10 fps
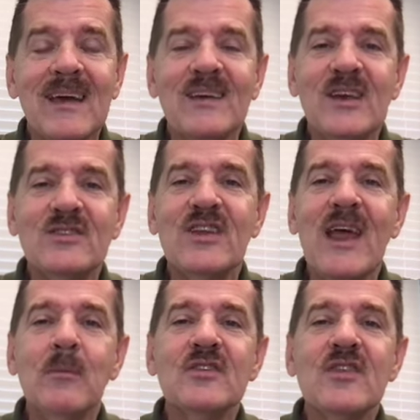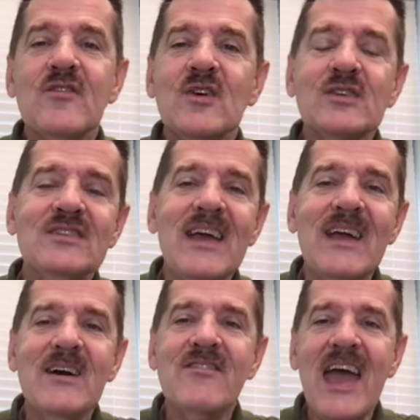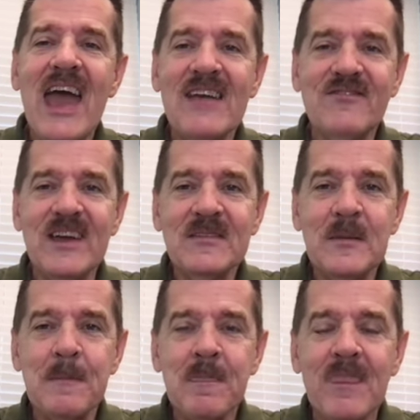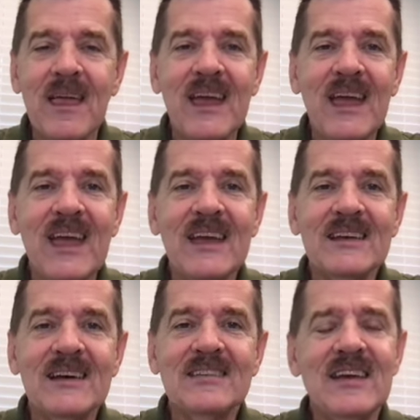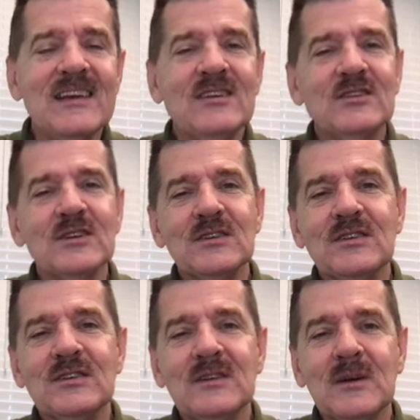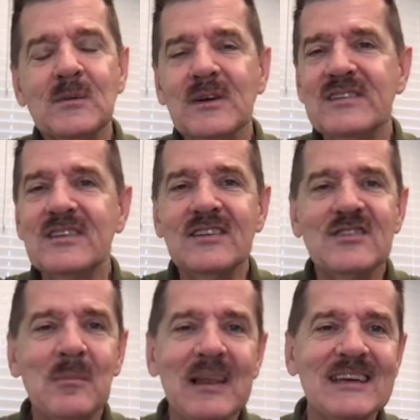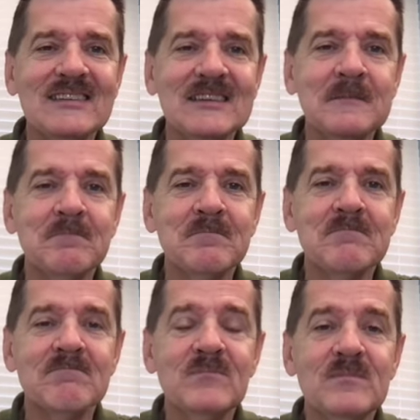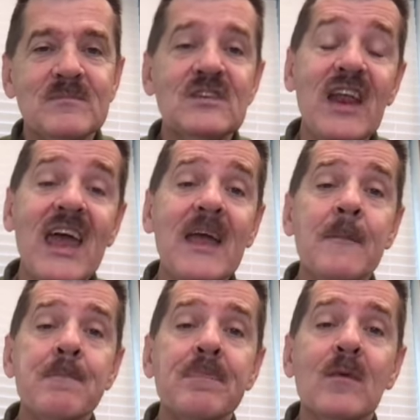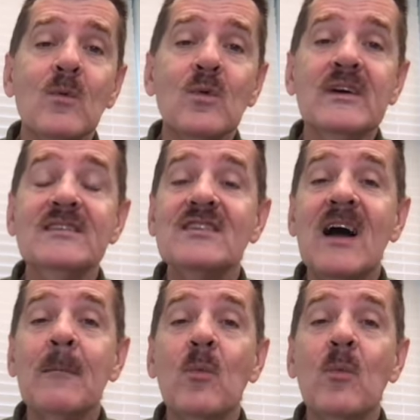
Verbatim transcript: Yesterday was the first day of Advent, and attending church was such a blessing. Today, we're in Psalm